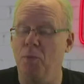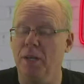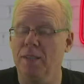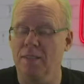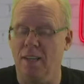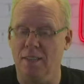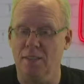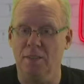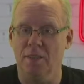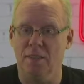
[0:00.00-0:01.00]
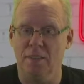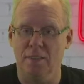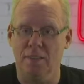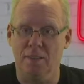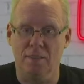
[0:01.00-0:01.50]
week start
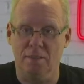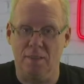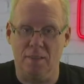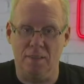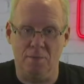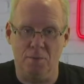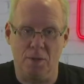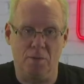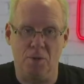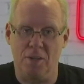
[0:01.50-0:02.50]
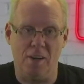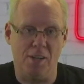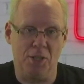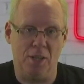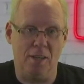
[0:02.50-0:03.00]
yeah, with Card
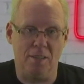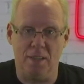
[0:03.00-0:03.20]
Shark.